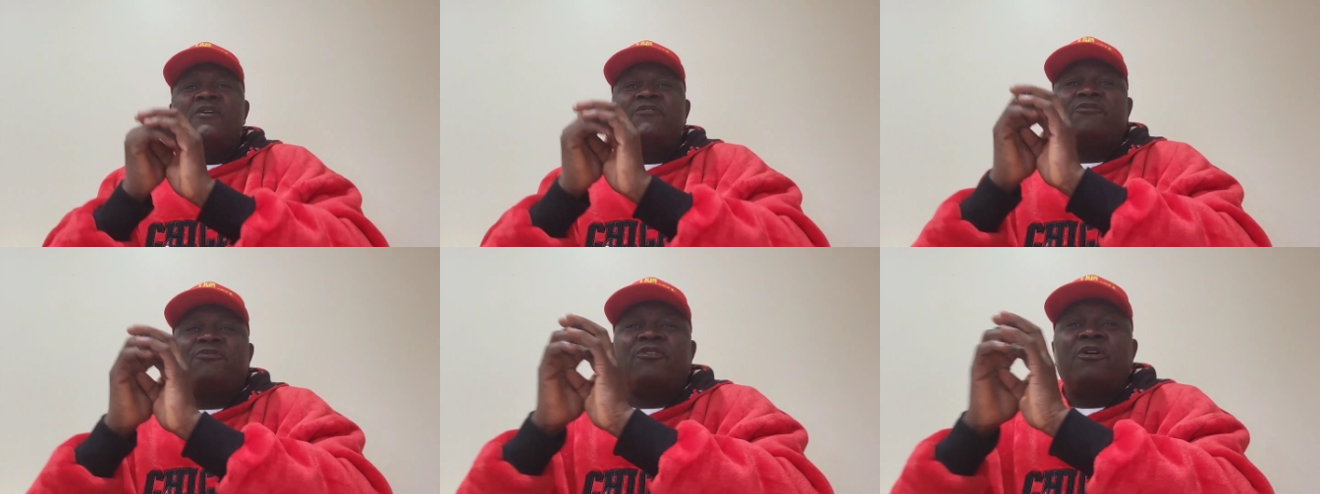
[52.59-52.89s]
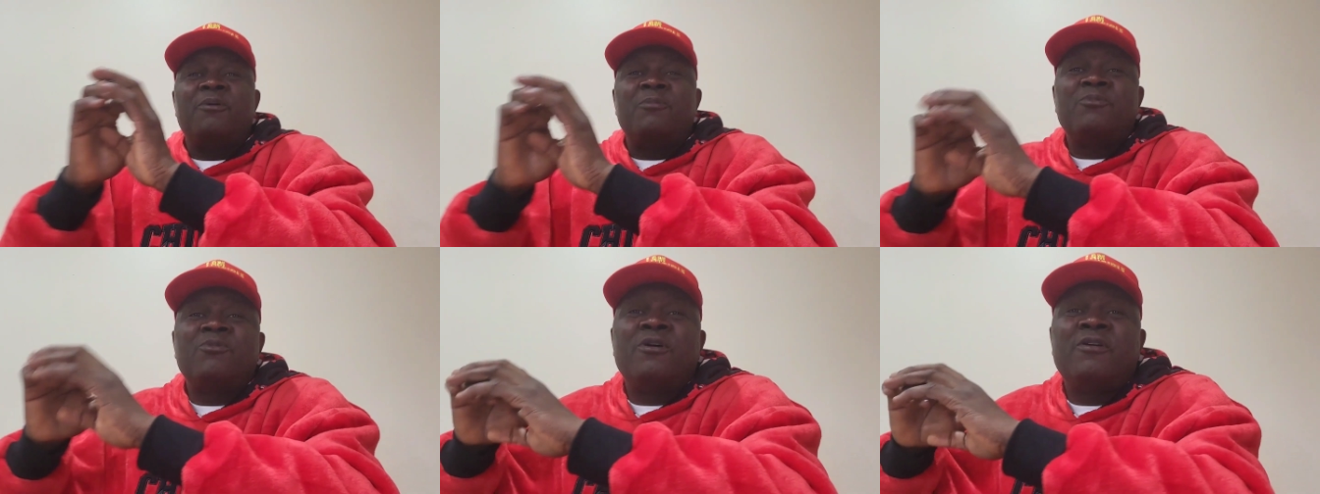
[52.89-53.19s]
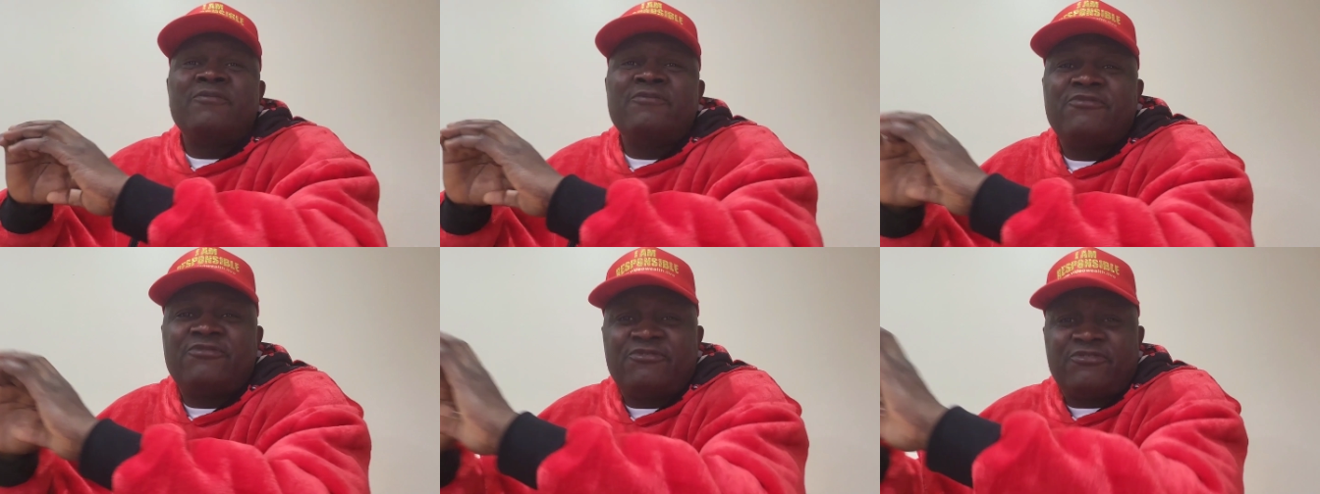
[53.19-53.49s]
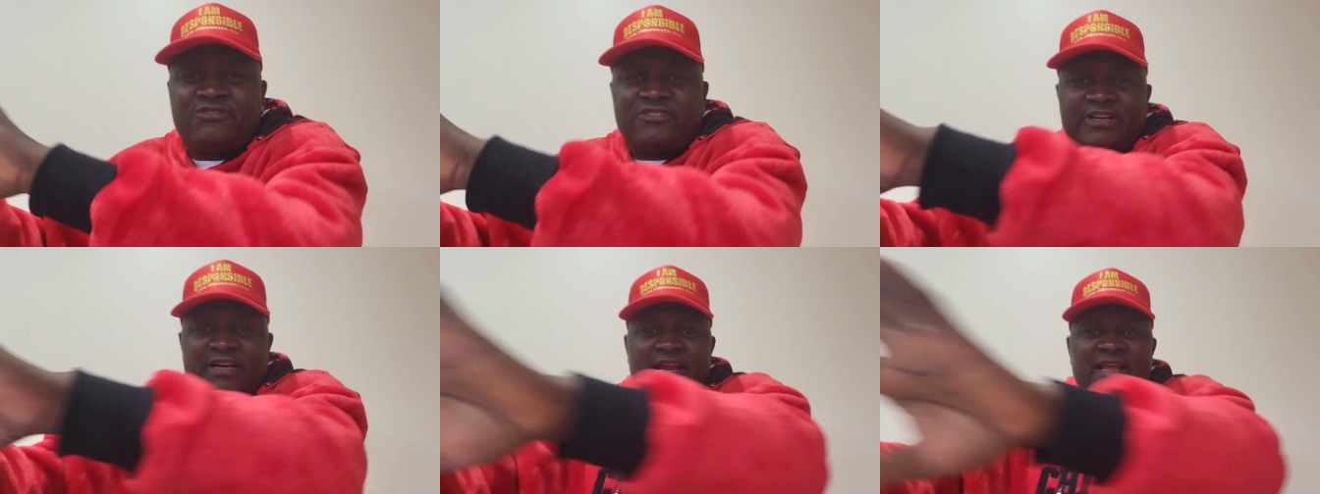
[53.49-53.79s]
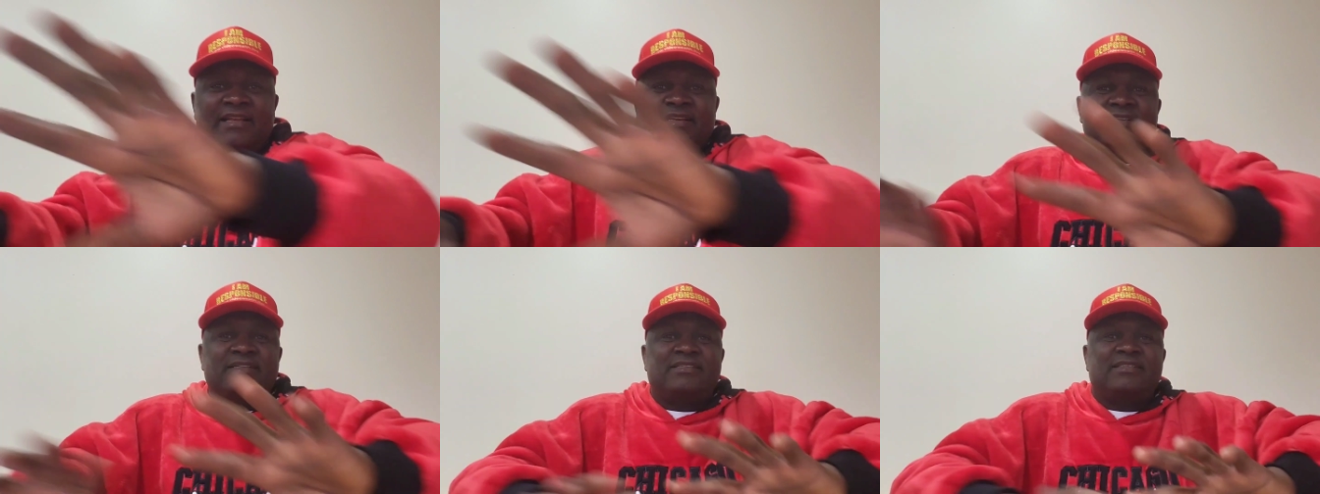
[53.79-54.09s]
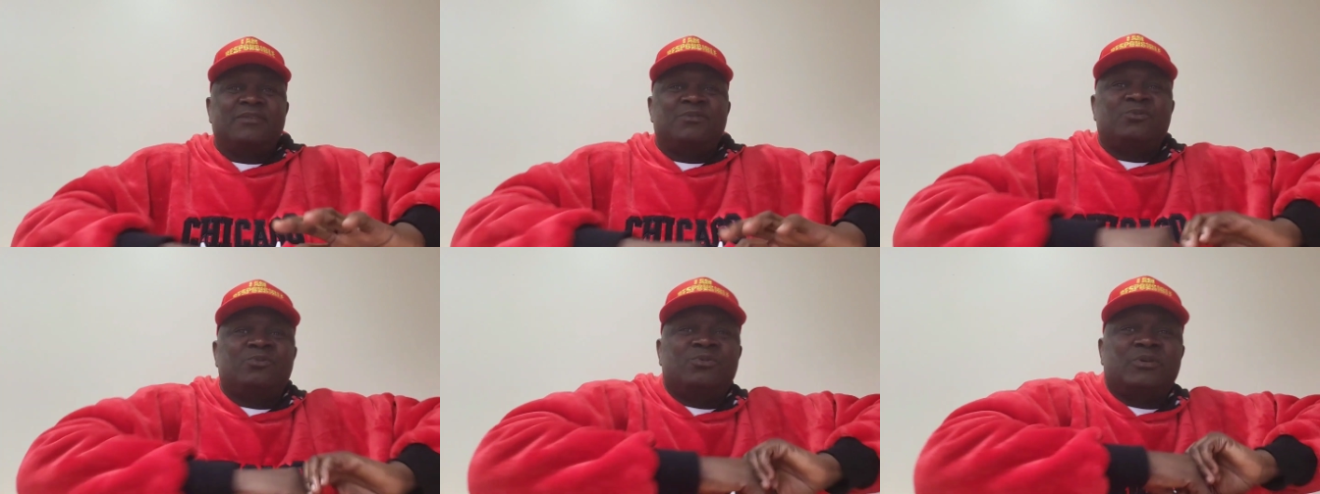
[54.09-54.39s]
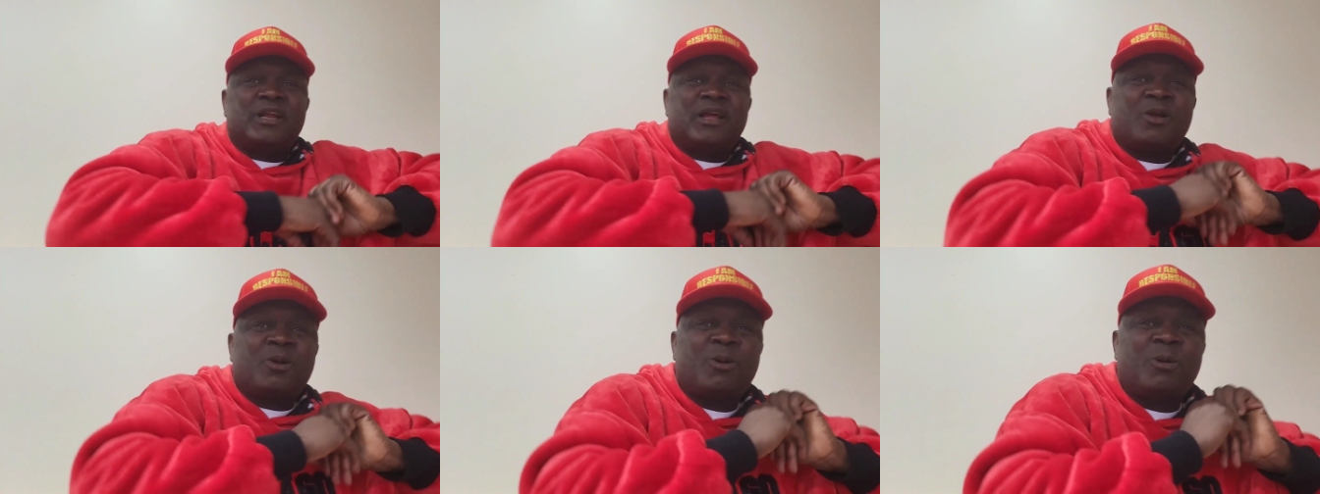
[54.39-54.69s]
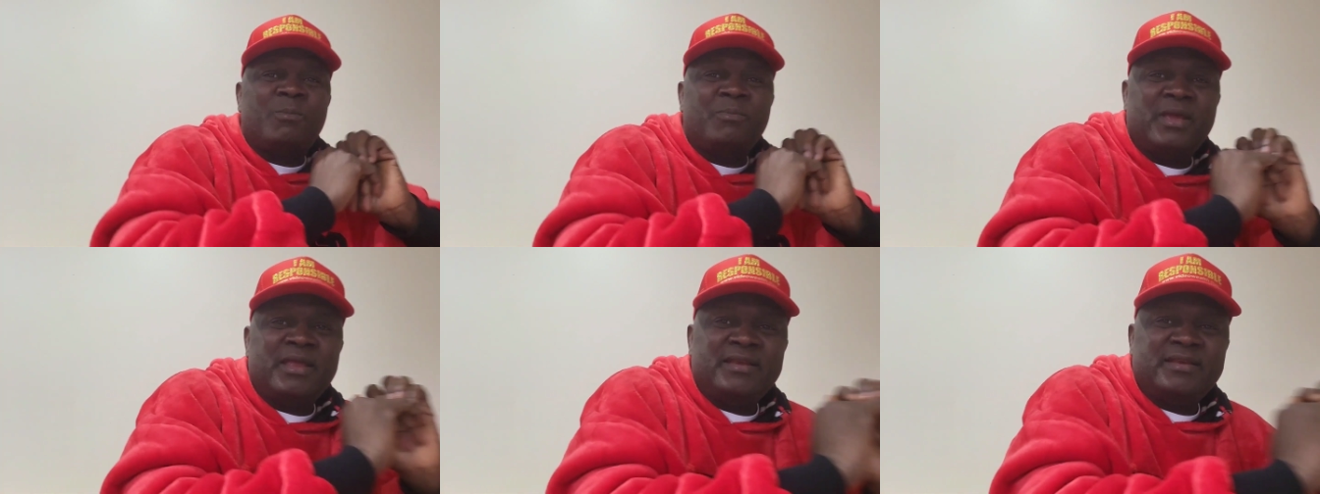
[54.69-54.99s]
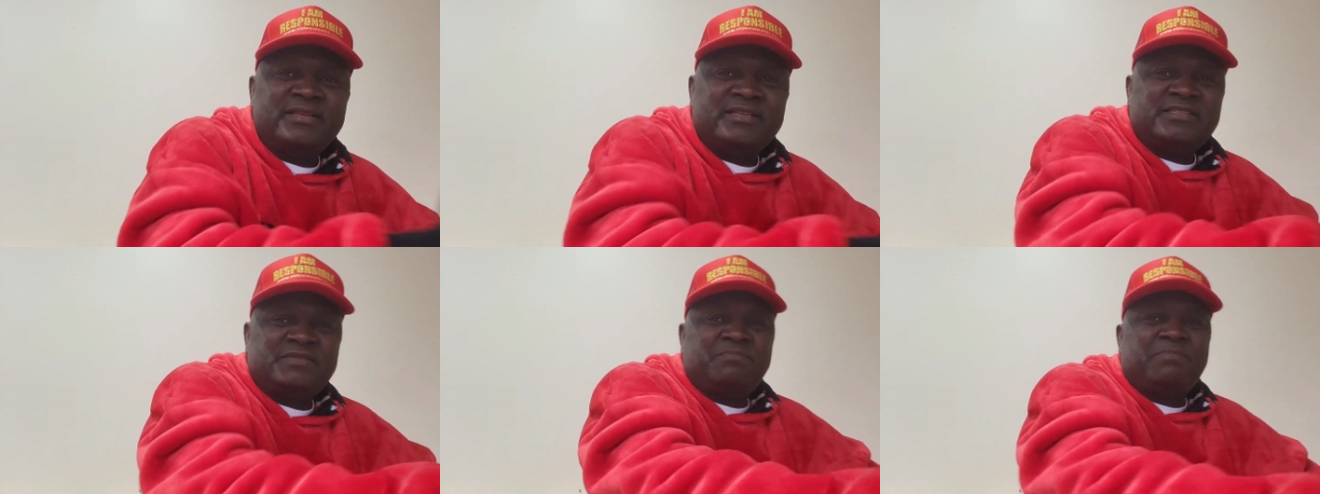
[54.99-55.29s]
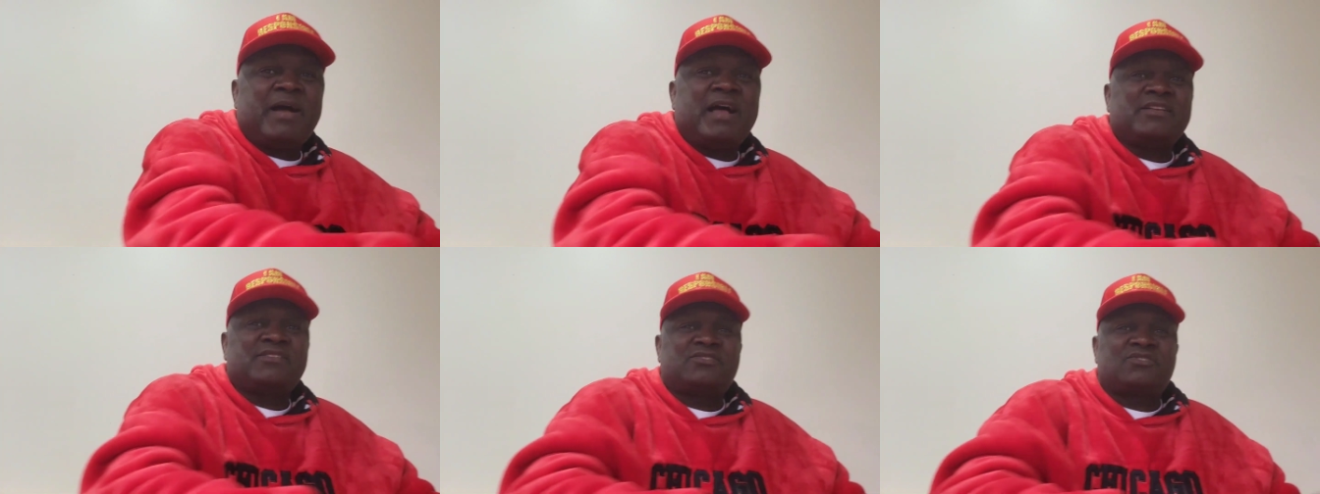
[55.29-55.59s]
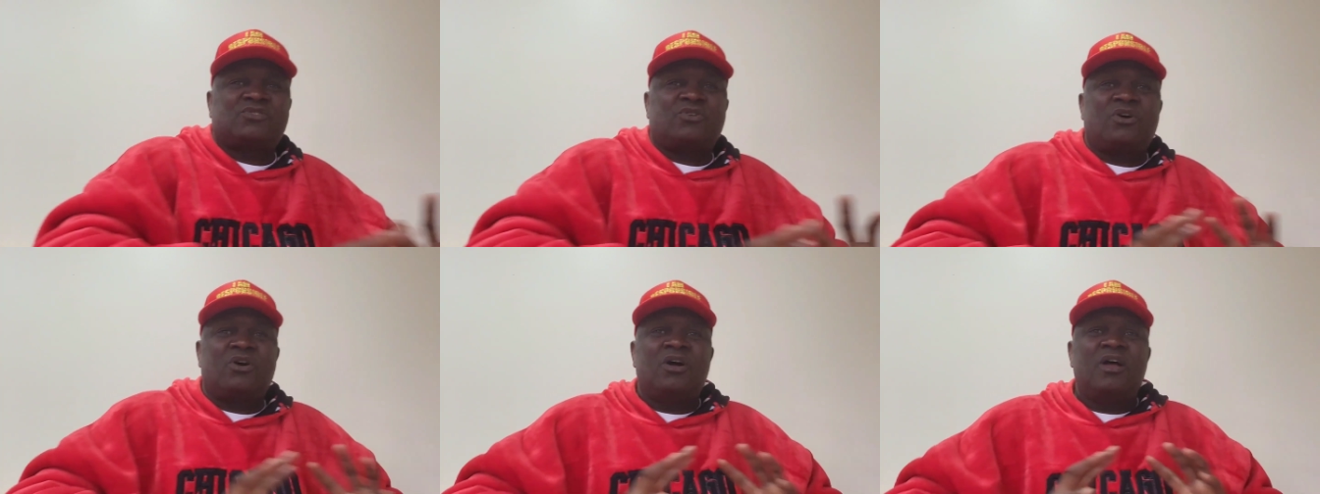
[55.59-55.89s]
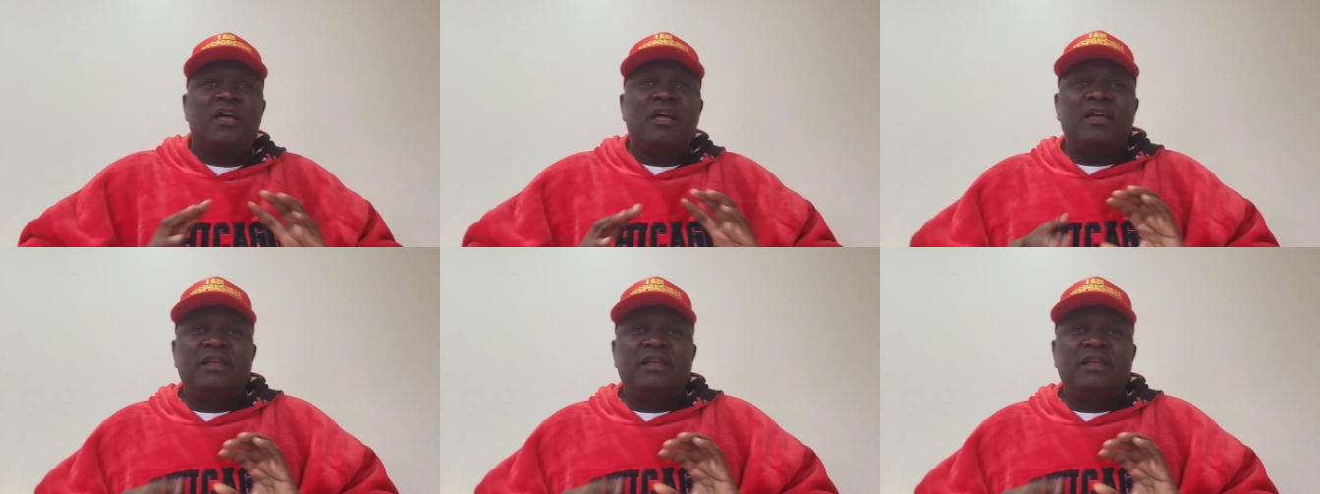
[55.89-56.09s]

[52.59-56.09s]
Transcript: from one friend, they will recommend this pastor,